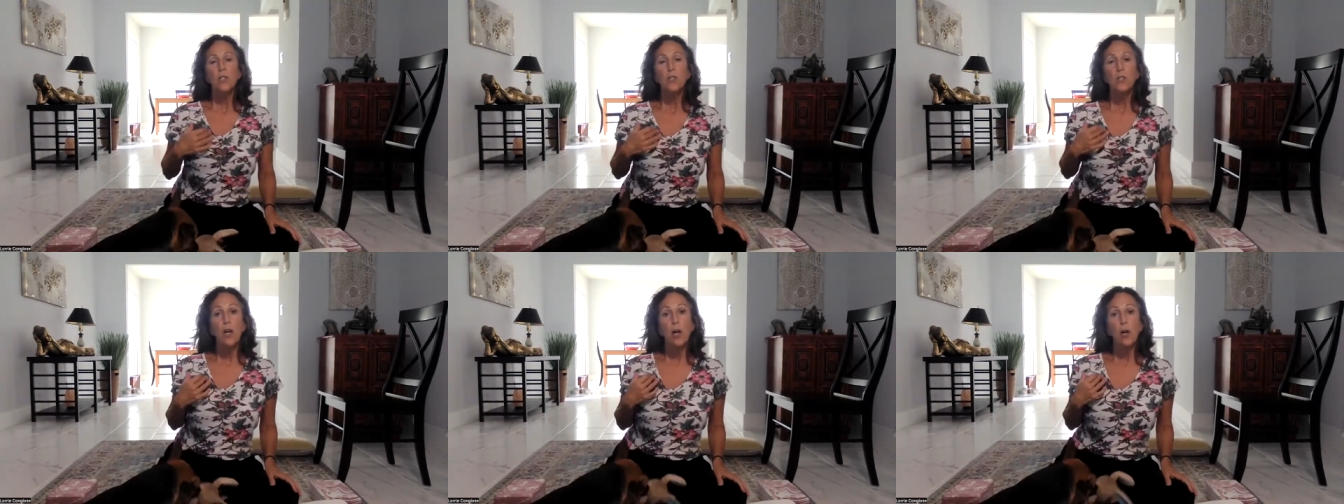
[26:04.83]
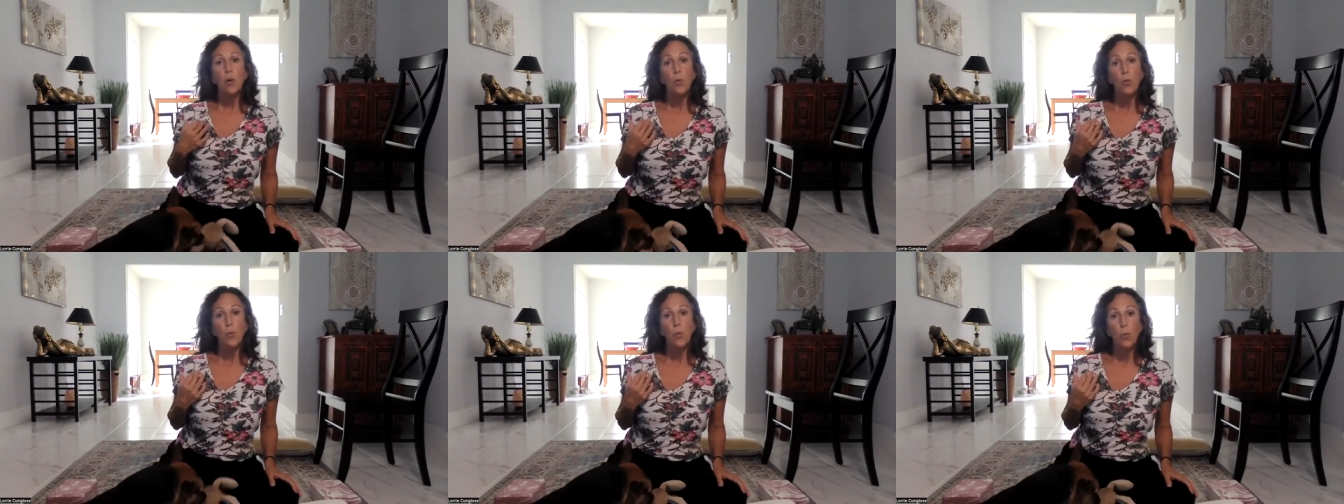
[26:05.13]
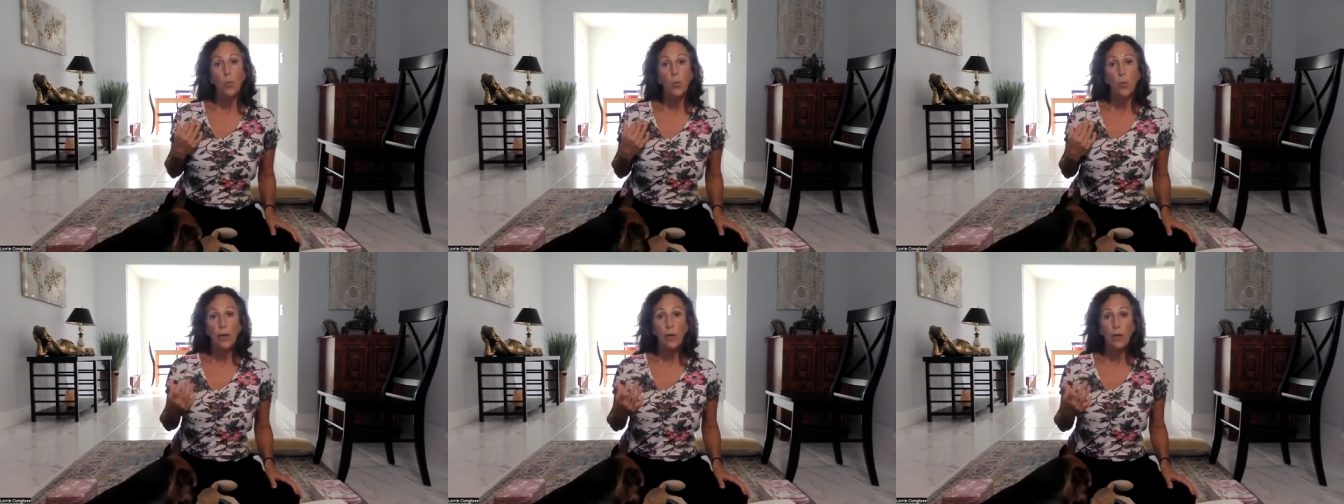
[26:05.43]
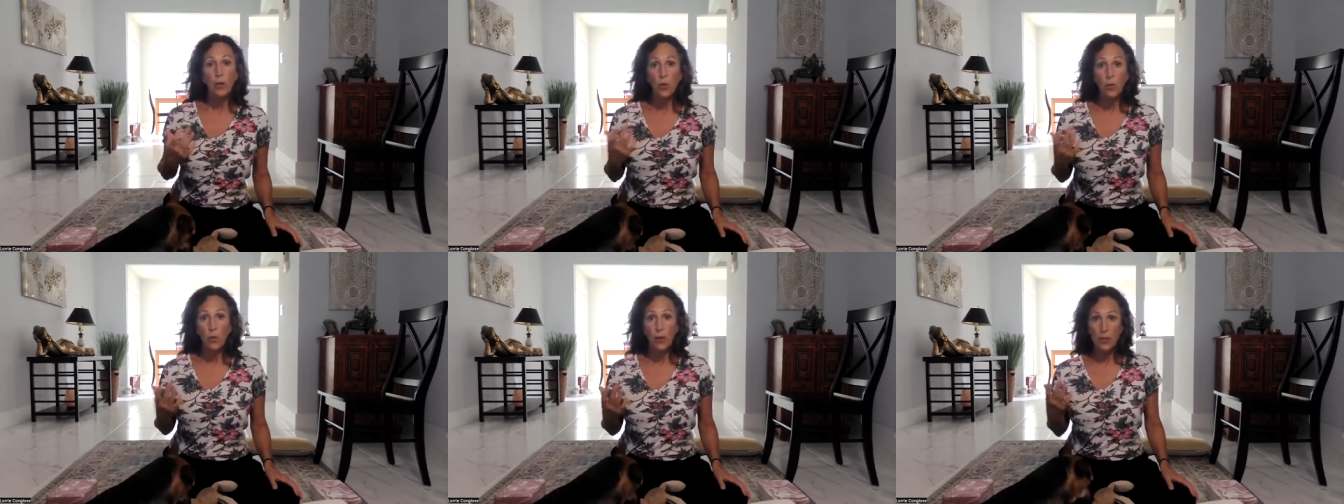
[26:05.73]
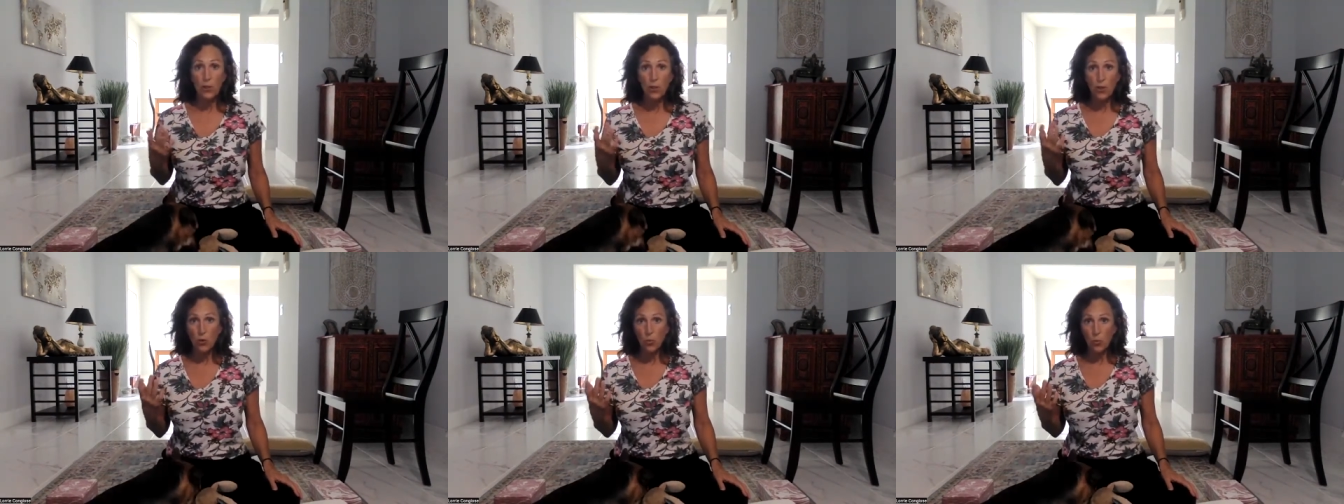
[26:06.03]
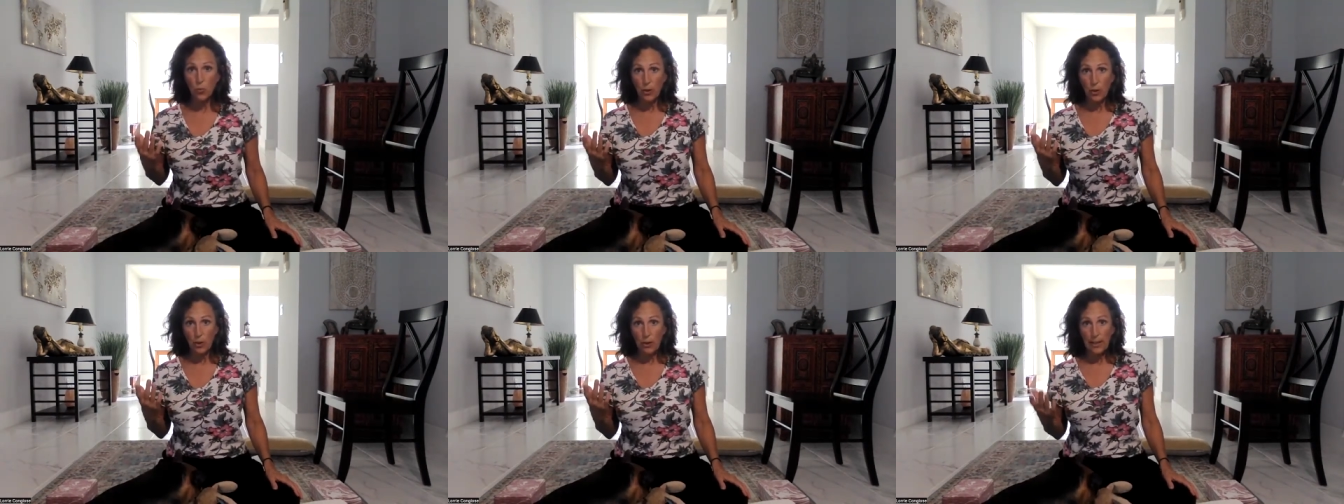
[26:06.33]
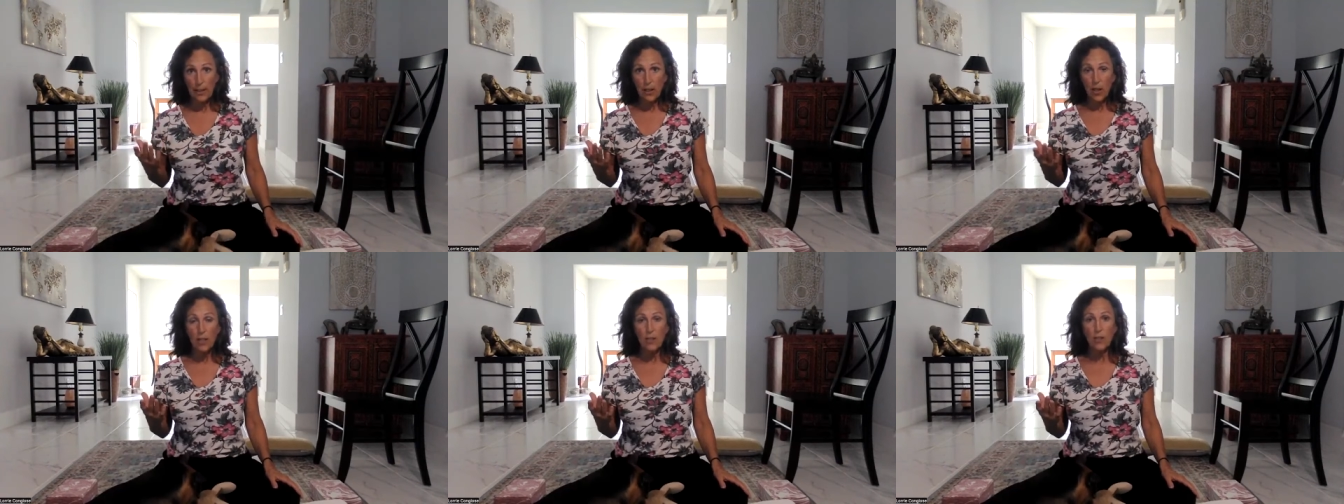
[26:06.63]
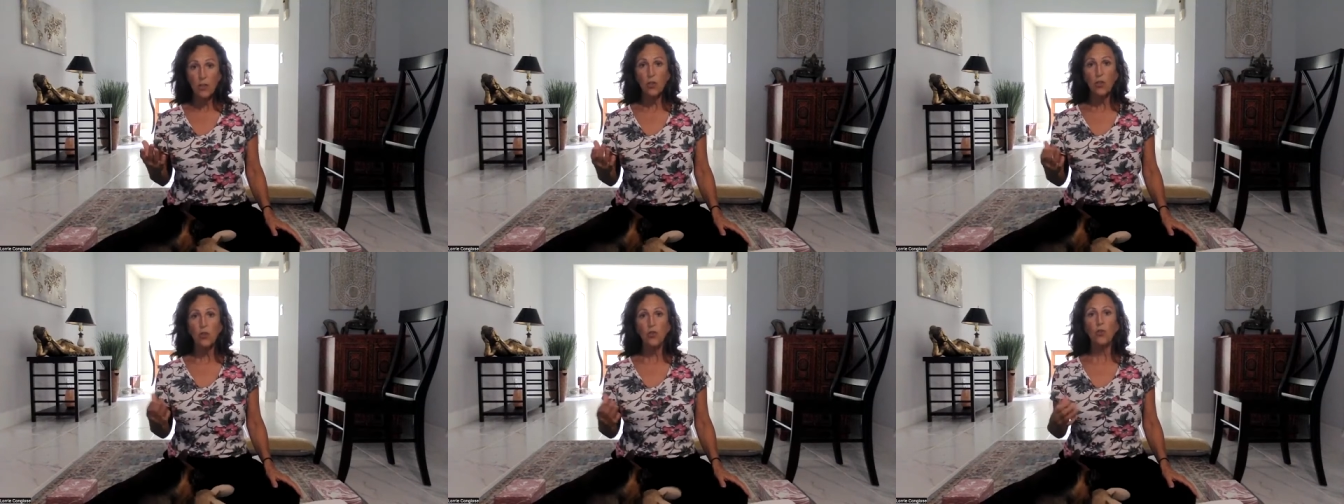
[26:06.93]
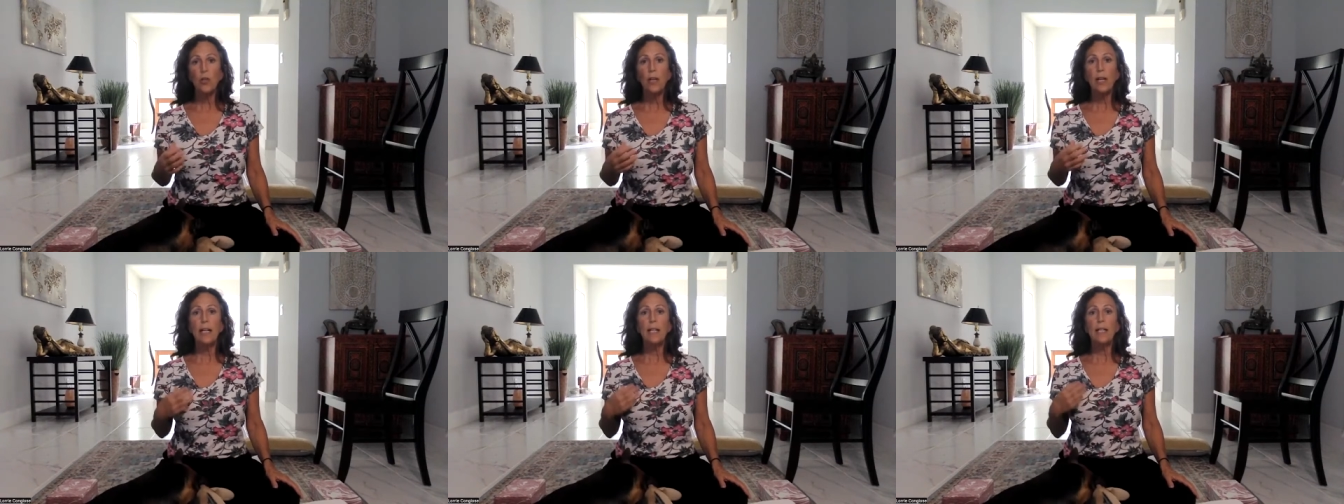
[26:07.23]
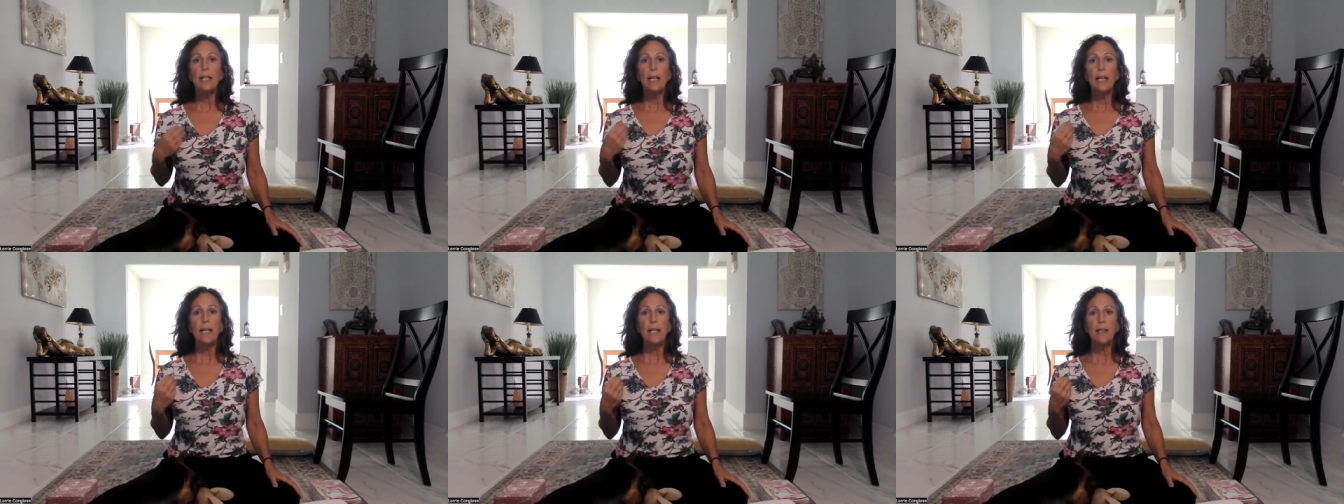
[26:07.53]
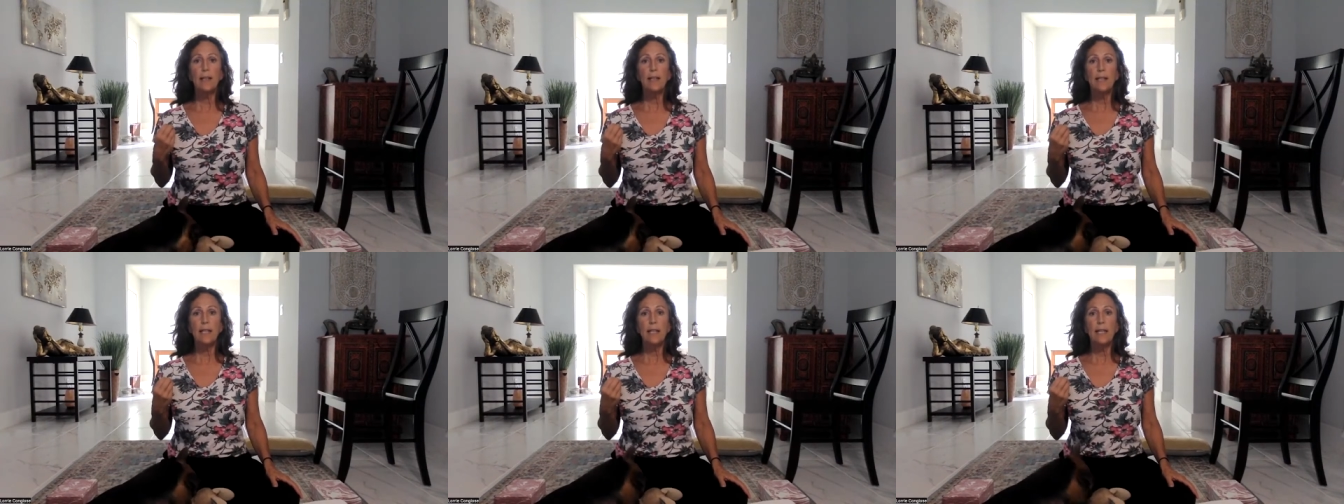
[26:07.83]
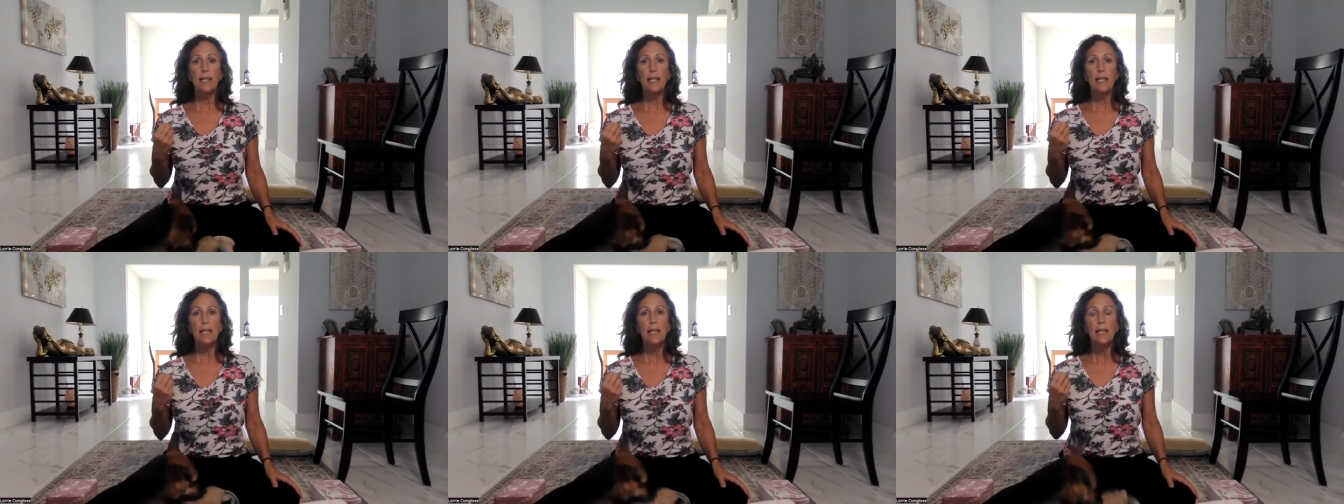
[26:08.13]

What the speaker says: So we're going to really concentrate in the